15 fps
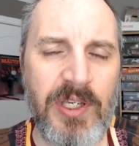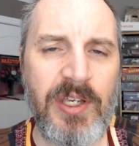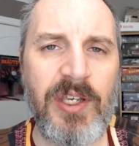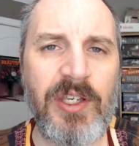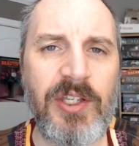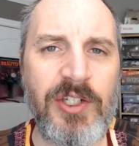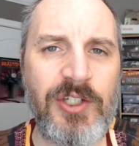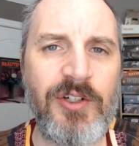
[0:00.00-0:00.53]

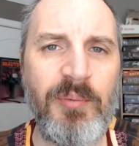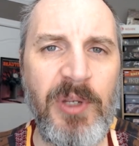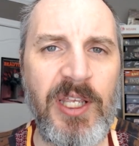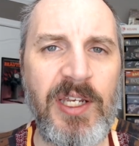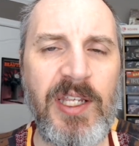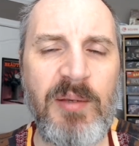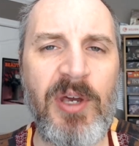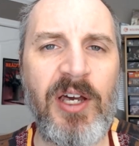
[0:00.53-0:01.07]
shoot me
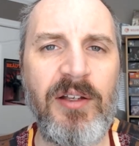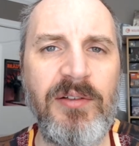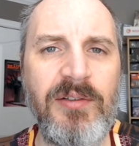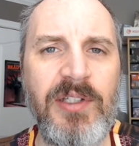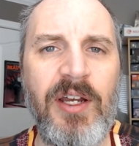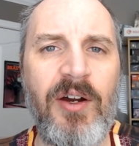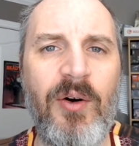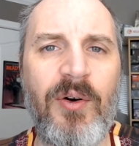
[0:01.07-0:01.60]
an email
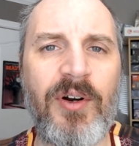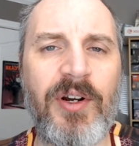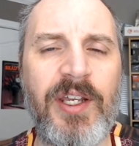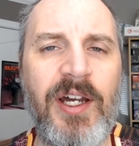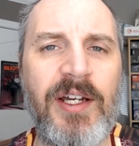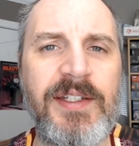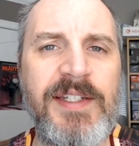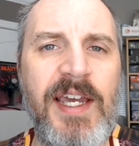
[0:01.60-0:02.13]
or
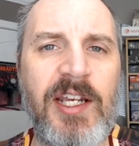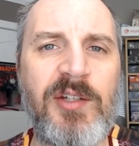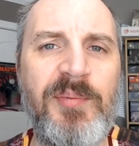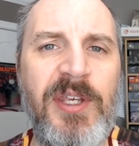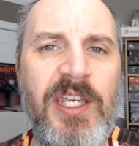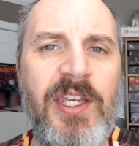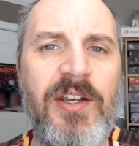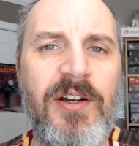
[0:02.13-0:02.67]
contact
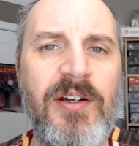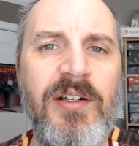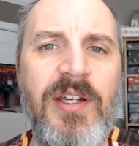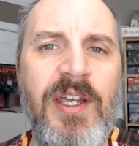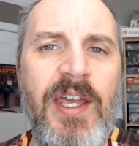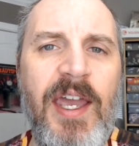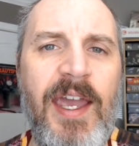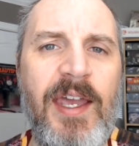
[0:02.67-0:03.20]
me here
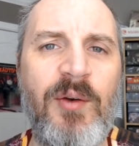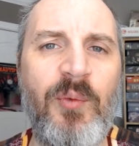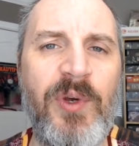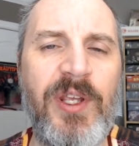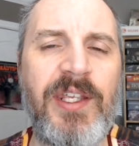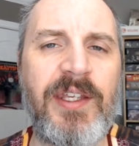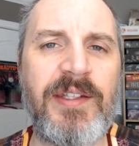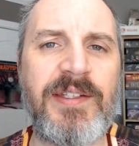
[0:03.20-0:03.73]
and
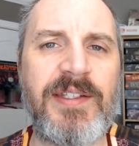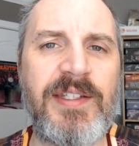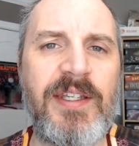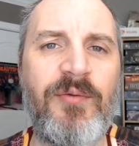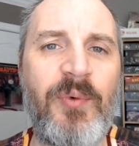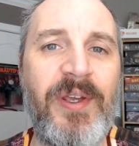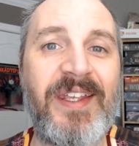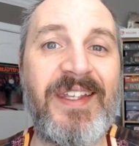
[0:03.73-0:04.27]
we can see
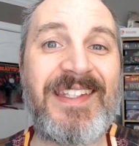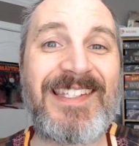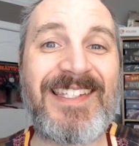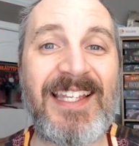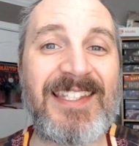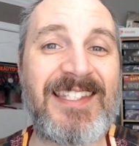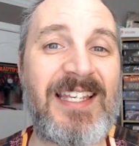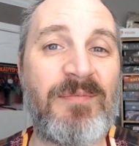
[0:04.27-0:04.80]
if we can
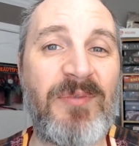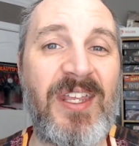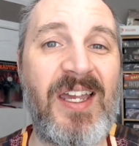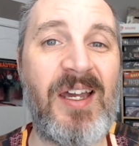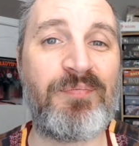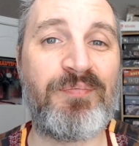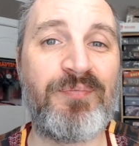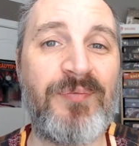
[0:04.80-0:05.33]
set something
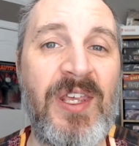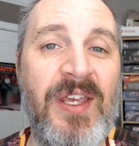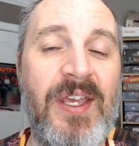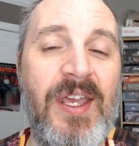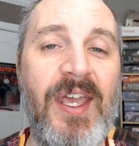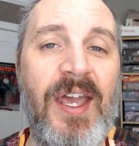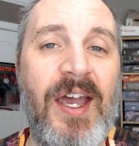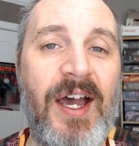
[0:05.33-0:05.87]
up.
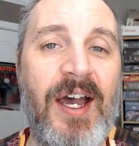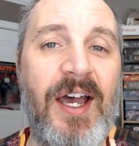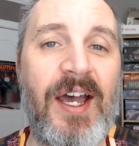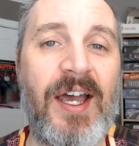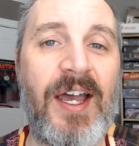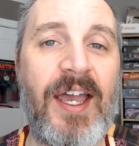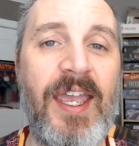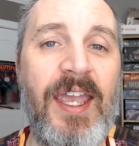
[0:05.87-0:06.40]

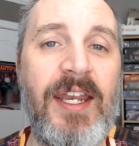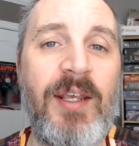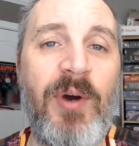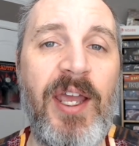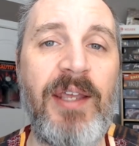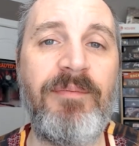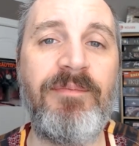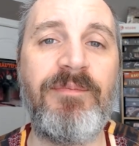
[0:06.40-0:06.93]

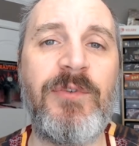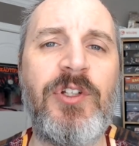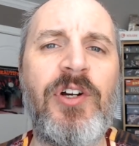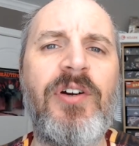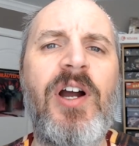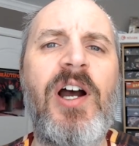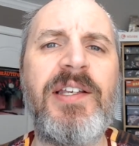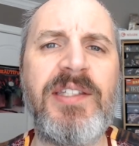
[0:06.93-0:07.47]
Anyway,
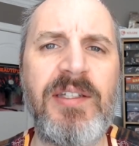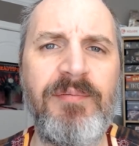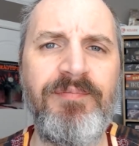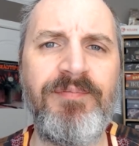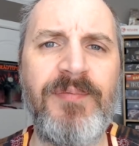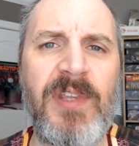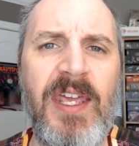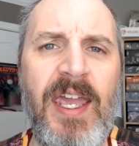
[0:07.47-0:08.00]
you're awesome,
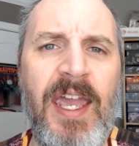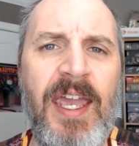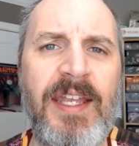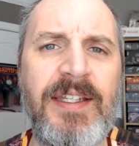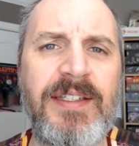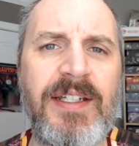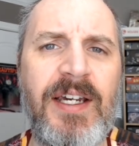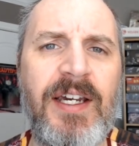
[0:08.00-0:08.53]

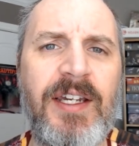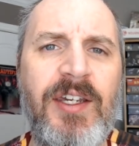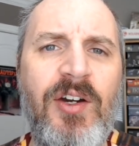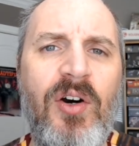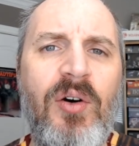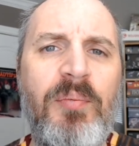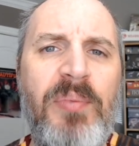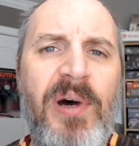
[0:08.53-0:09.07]
and
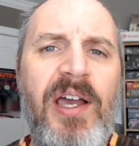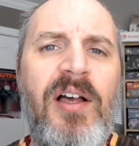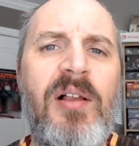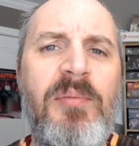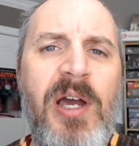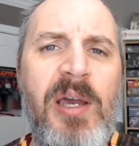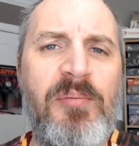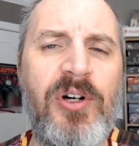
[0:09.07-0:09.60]
go buy all
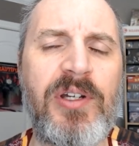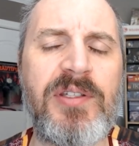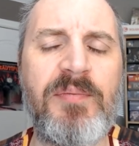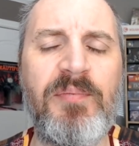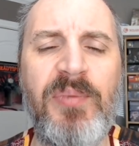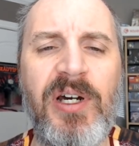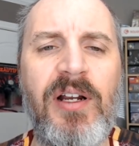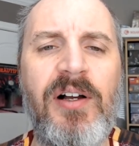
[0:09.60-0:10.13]
my books,
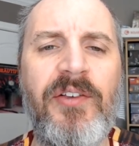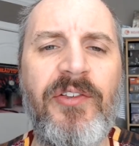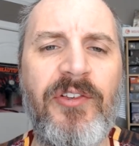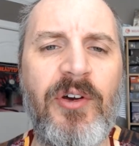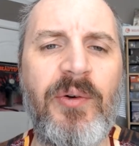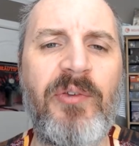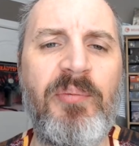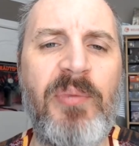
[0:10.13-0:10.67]
but
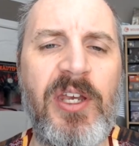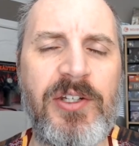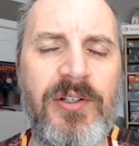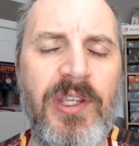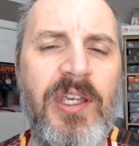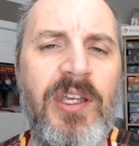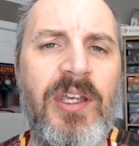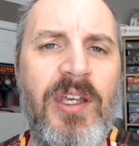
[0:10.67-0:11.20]
also
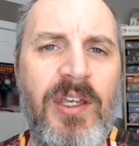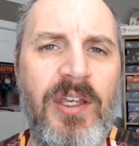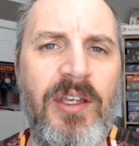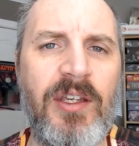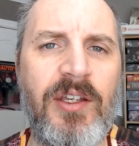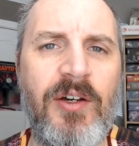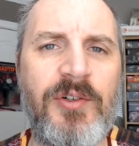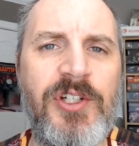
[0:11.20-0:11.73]
especially
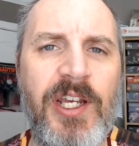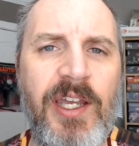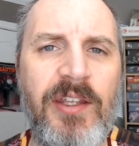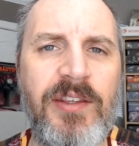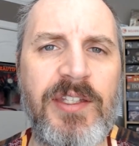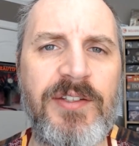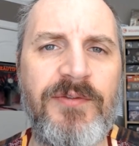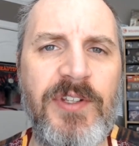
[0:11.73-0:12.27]
go check
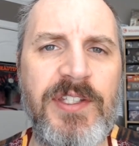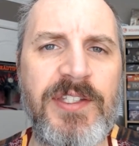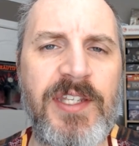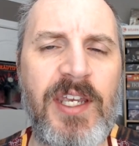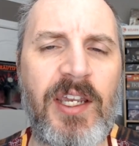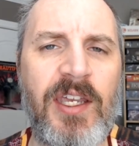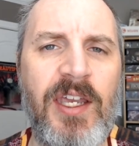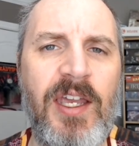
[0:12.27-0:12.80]
out this feast
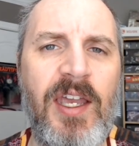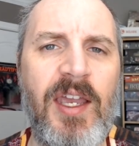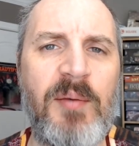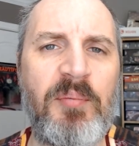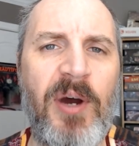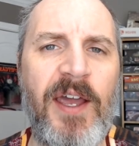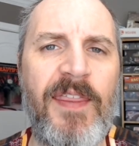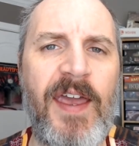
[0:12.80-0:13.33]
deck
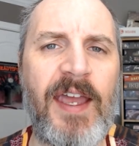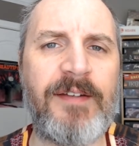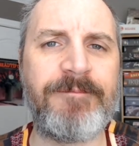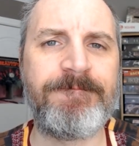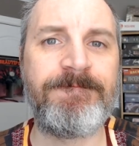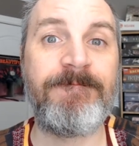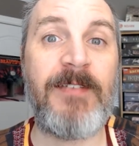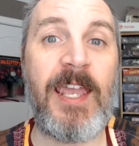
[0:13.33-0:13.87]
and buy that.
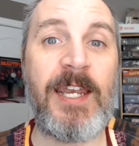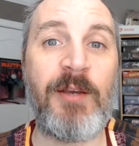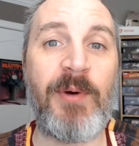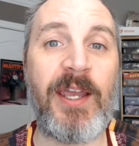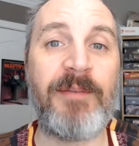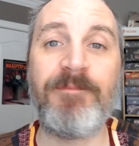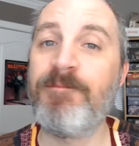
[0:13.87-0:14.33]
Anyway,